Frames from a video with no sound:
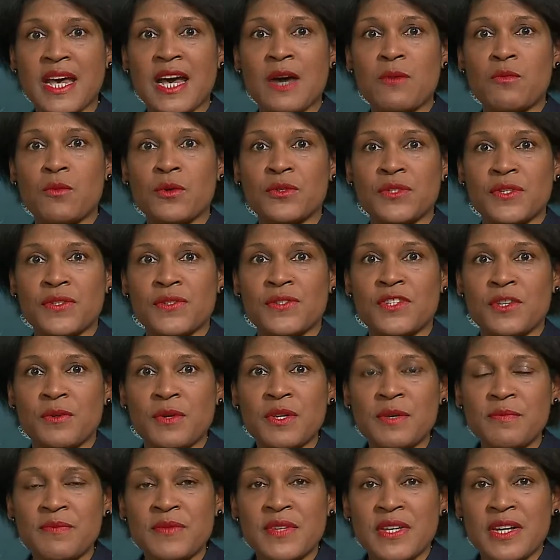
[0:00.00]
and what it's
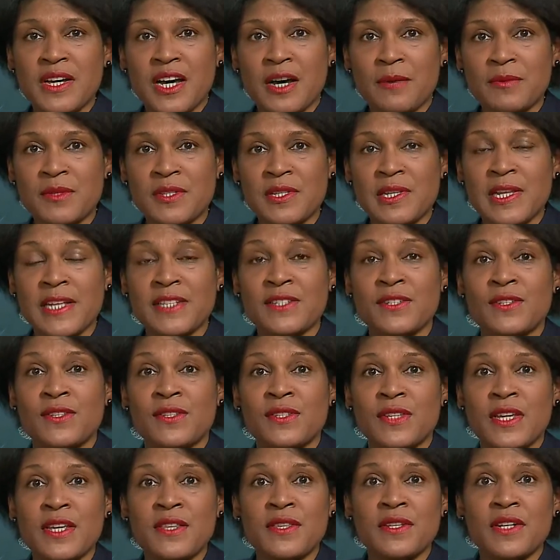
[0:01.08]
doing, I'm delighted to
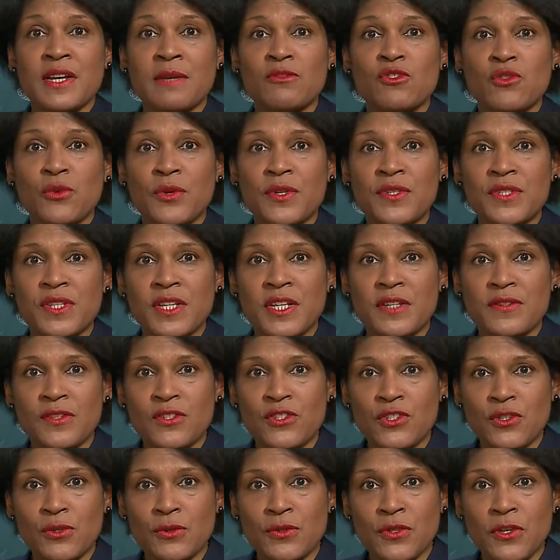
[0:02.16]
say that I'm joined in the
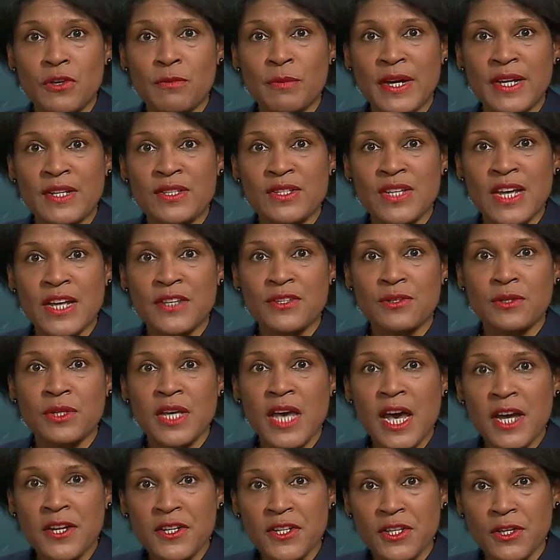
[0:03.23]
studio by Daniel
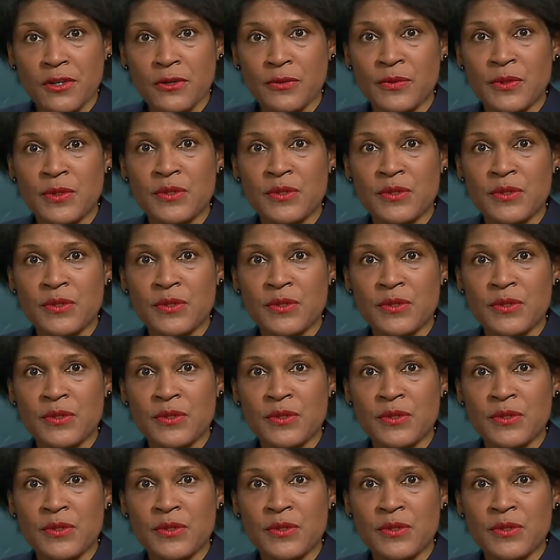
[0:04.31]
Carnio,